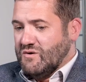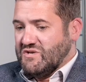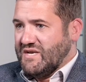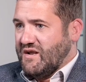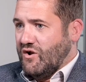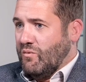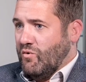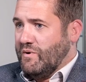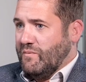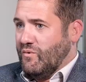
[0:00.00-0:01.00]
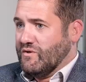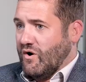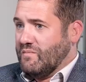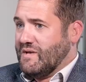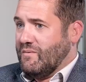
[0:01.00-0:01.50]
we're seeing a lot more people
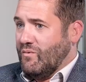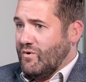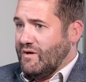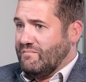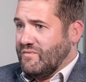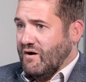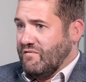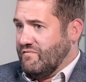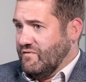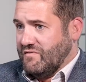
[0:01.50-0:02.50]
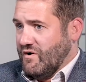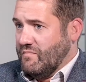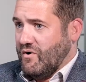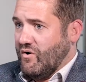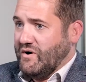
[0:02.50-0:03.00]
adopt Apple Wallet, either through third
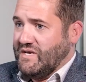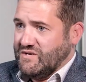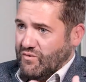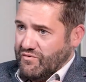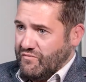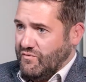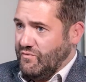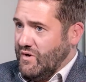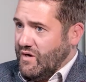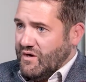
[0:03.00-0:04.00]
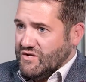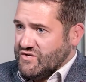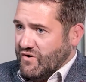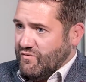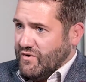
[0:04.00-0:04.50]
parties or through
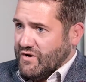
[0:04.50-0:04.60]
software